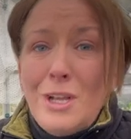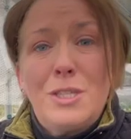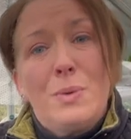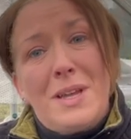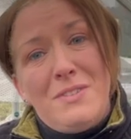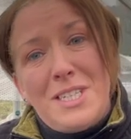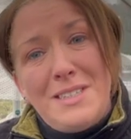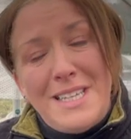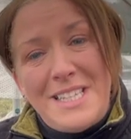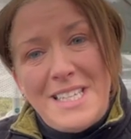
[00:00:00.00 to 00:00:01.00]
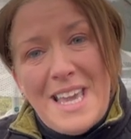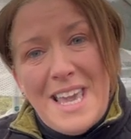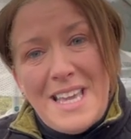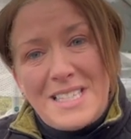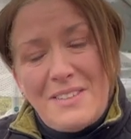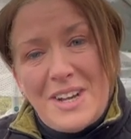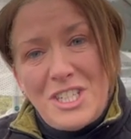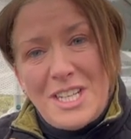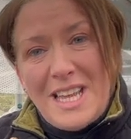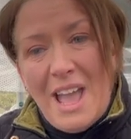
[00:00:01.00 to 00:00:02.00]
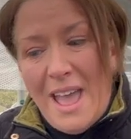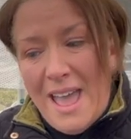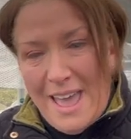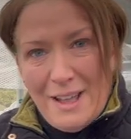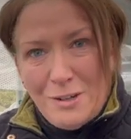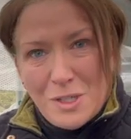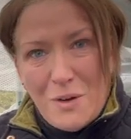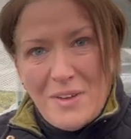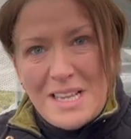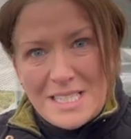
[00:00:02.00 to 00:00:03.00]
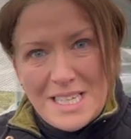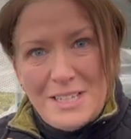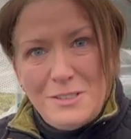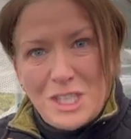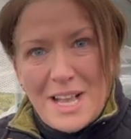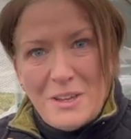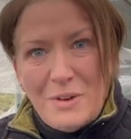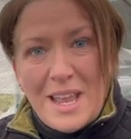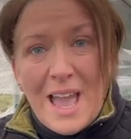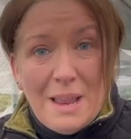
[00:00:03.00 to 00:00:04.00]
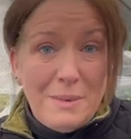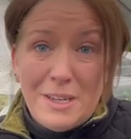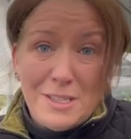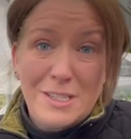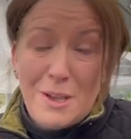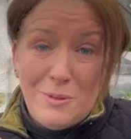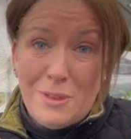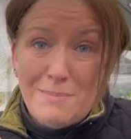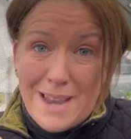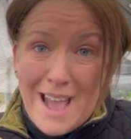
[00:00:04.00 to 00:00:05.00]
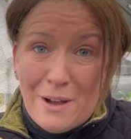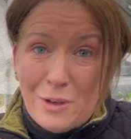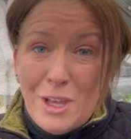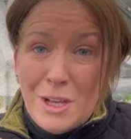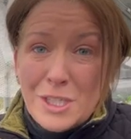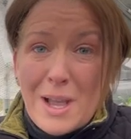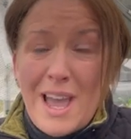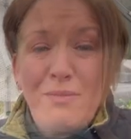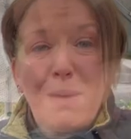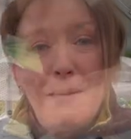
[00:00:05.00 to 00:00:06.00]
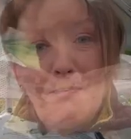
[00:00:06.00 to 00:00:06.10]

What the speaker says: So what I've done this year is I've actually held off until January, and I'm going to sow them now. So I have my